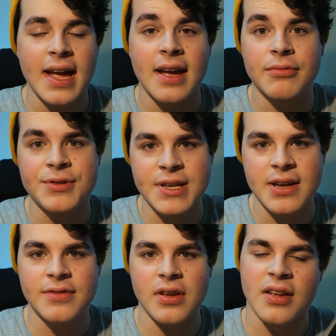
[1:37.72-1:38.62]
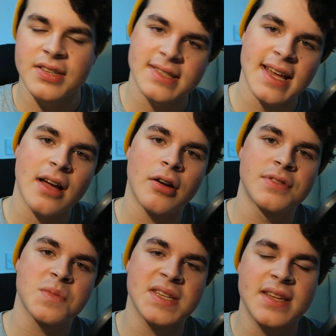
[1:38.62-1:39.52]
it receives a set of
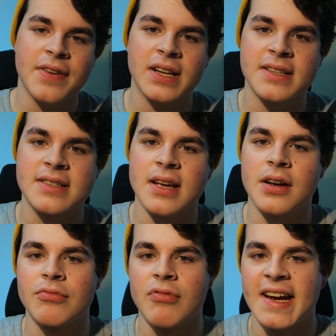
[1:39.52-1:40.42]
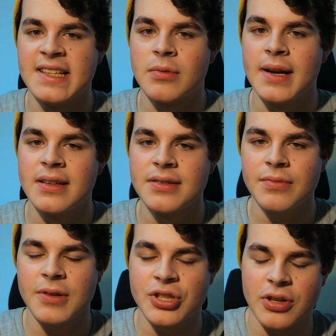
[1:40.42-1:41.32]
specifically designed race
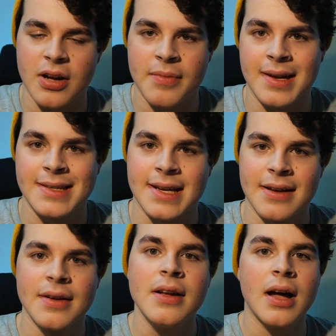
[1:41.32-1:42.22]
wheels, which look amazing.